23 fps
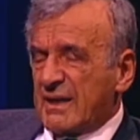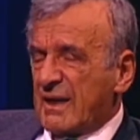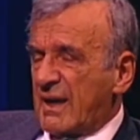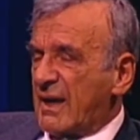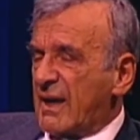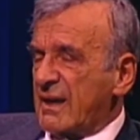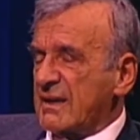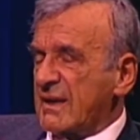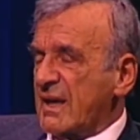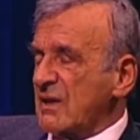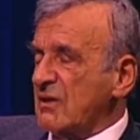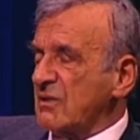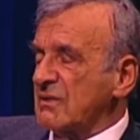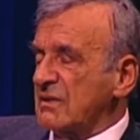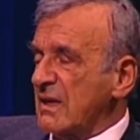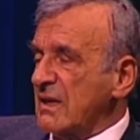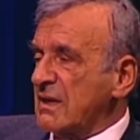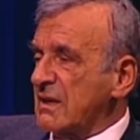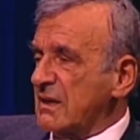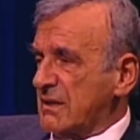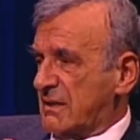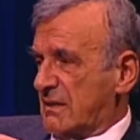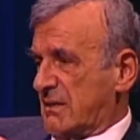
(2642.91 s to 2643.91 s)
I cannot
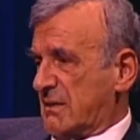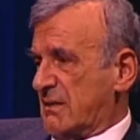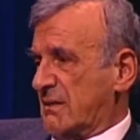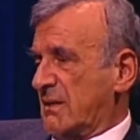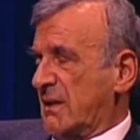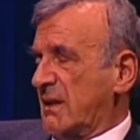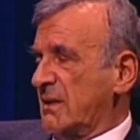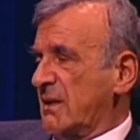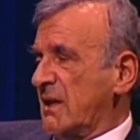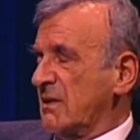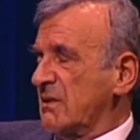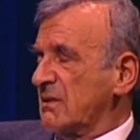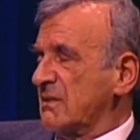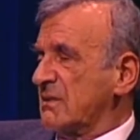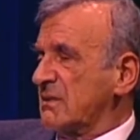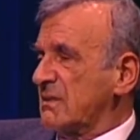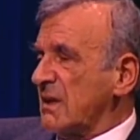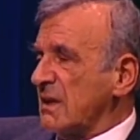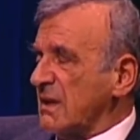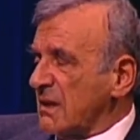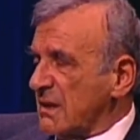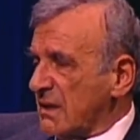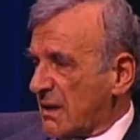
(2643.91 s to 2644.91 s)
take it. I cannot
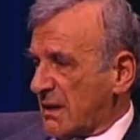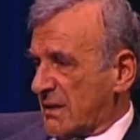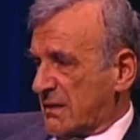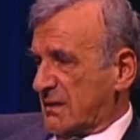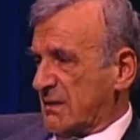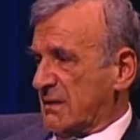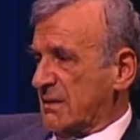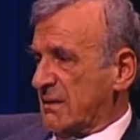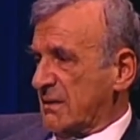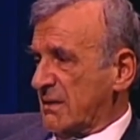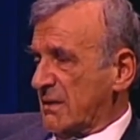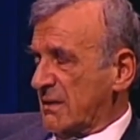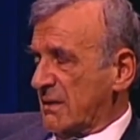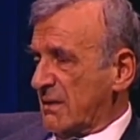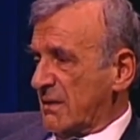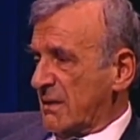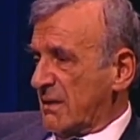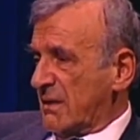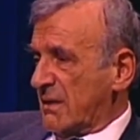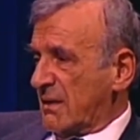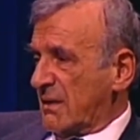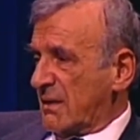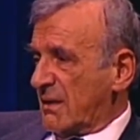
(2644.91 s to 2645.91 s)
take it.
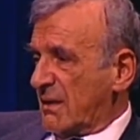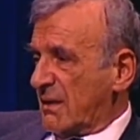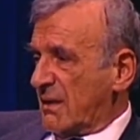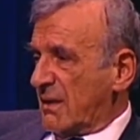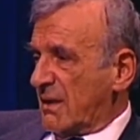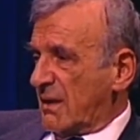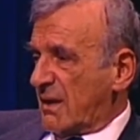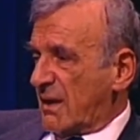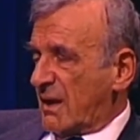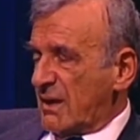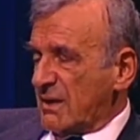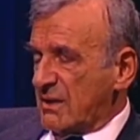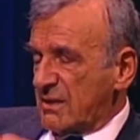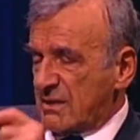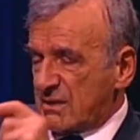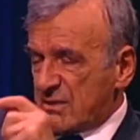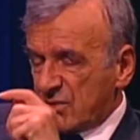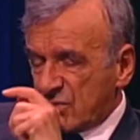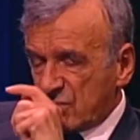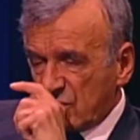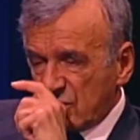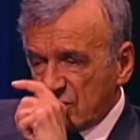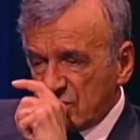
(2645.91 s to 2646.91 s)
I
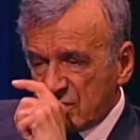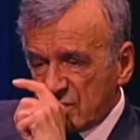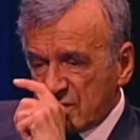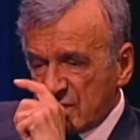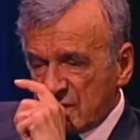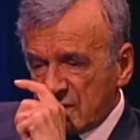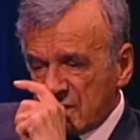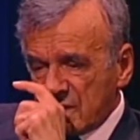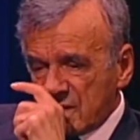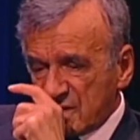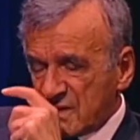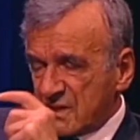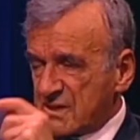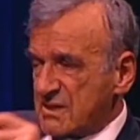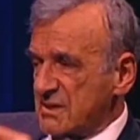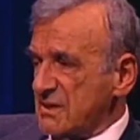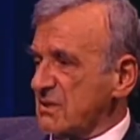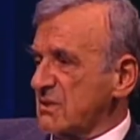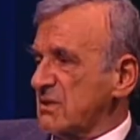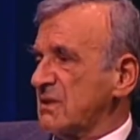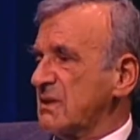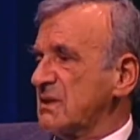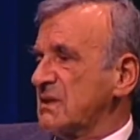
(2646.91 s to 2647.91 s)
don't think it's
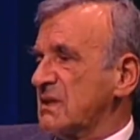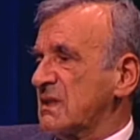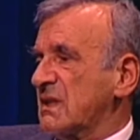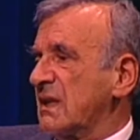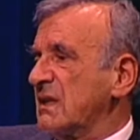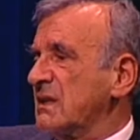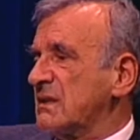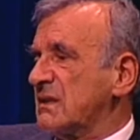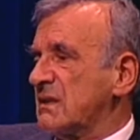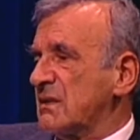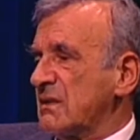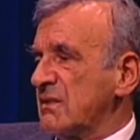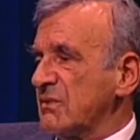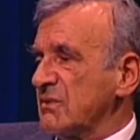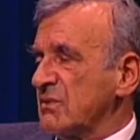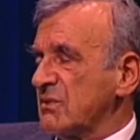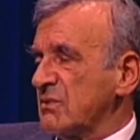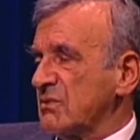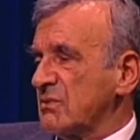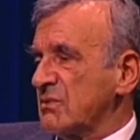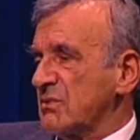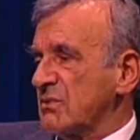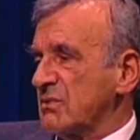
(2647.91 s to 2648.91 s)
It's right even
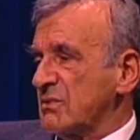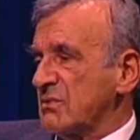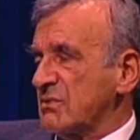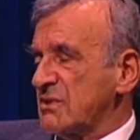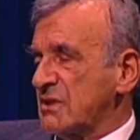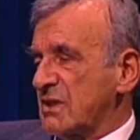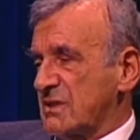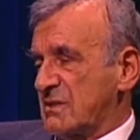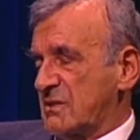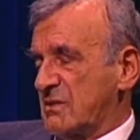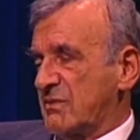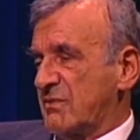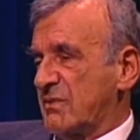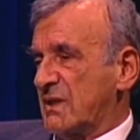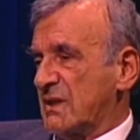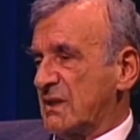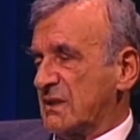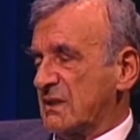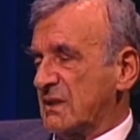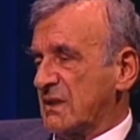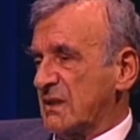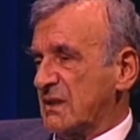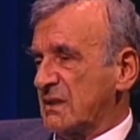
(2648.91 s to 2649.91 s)
to, to, to justify
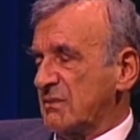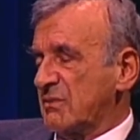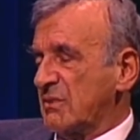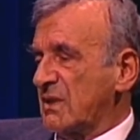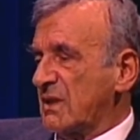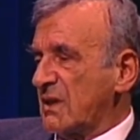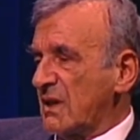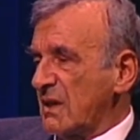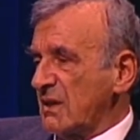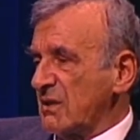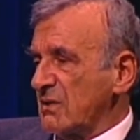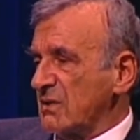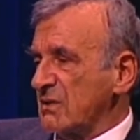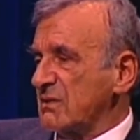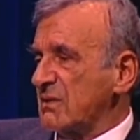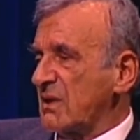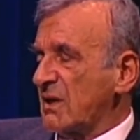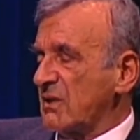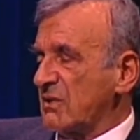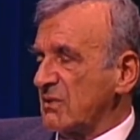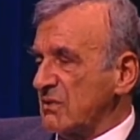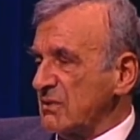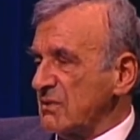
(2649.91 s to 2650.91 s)
that. We cannot.
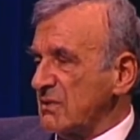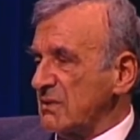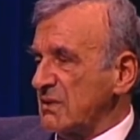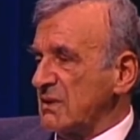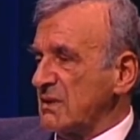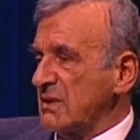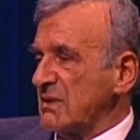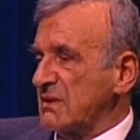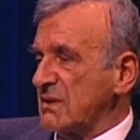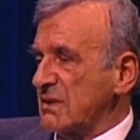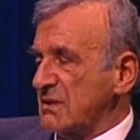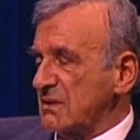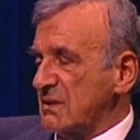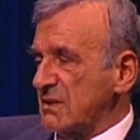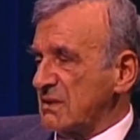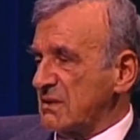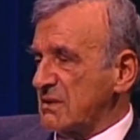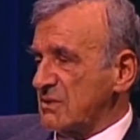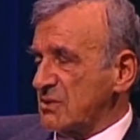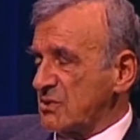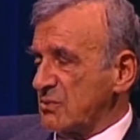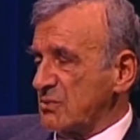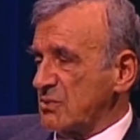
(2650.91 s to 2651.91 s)
I don't think that, that
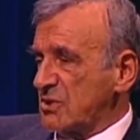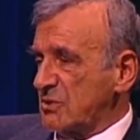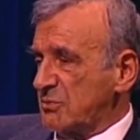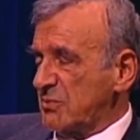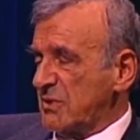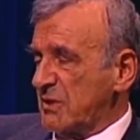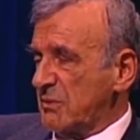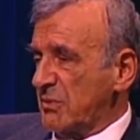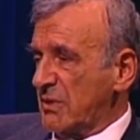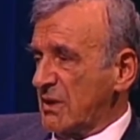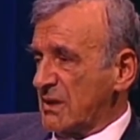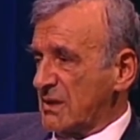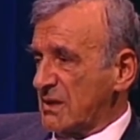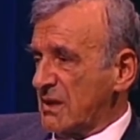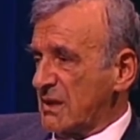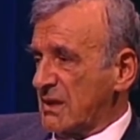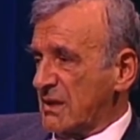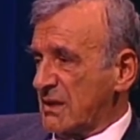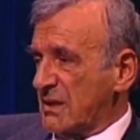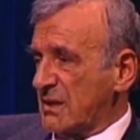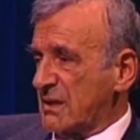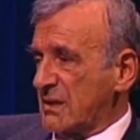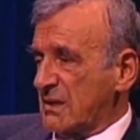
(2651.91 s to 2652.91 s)
the Jewish people
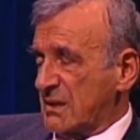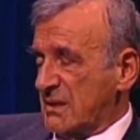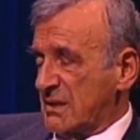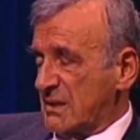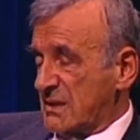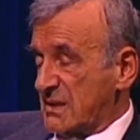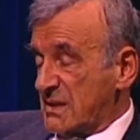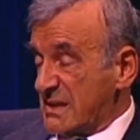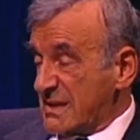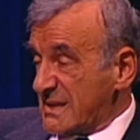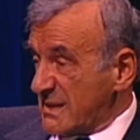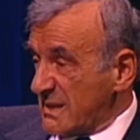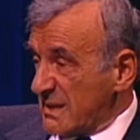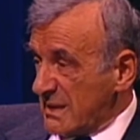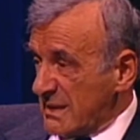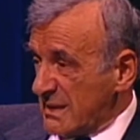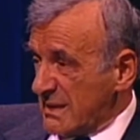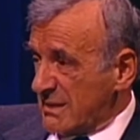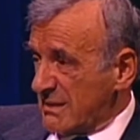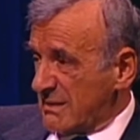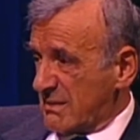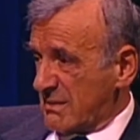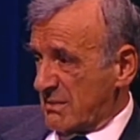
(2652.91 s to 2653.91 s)

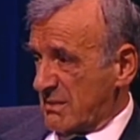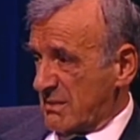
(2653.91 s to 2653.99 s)
sinned